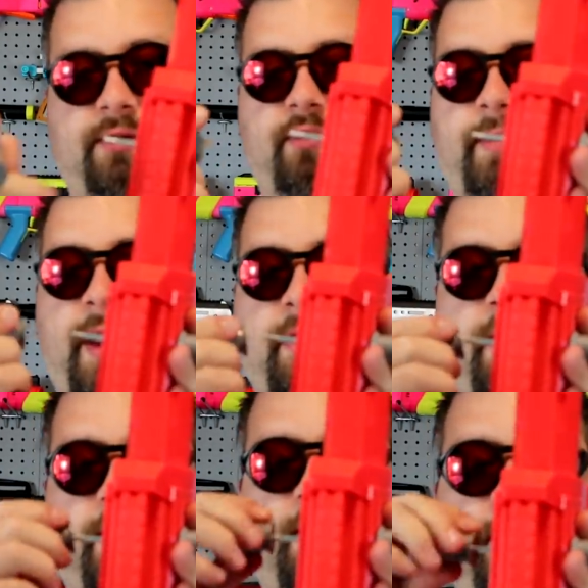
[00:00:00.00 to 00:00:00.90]
screw it back
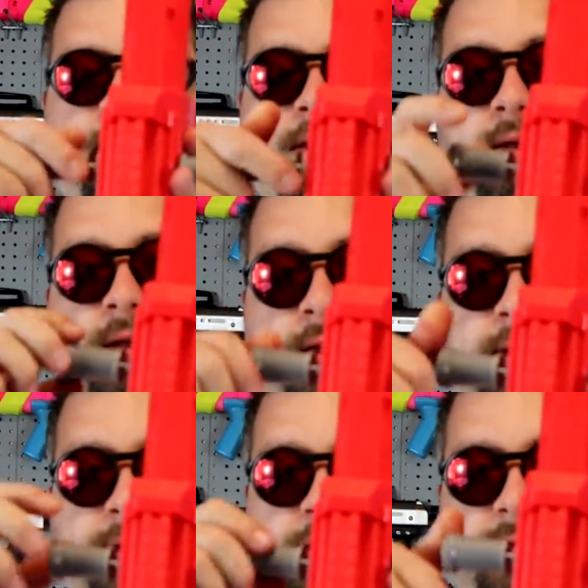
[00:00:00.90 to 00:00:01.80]
on.
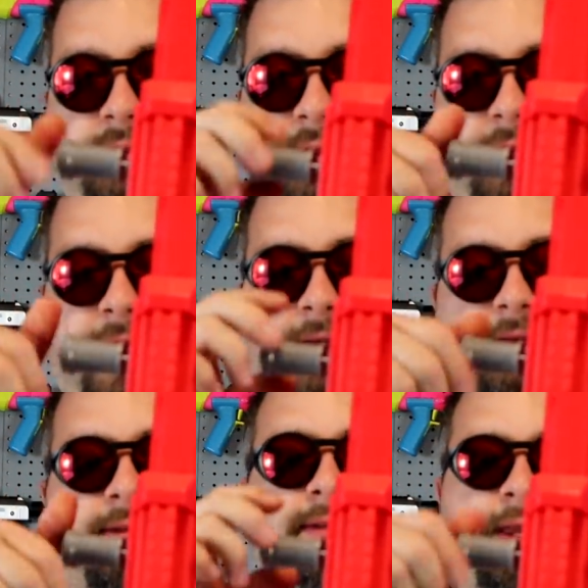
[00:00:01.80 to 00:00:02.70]
So that
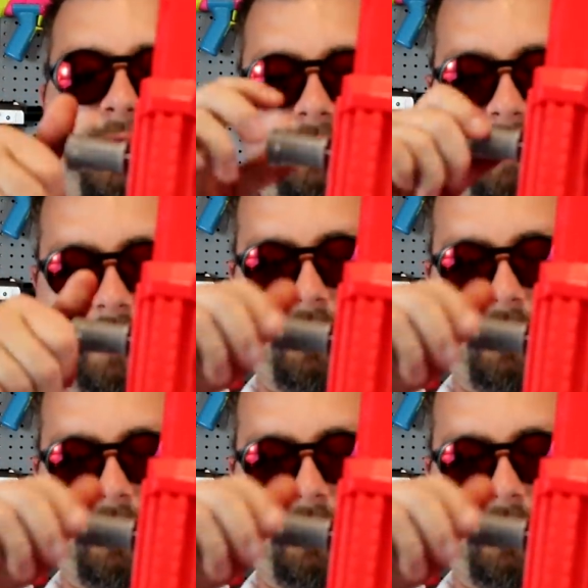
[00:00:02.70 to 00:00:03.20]
is easy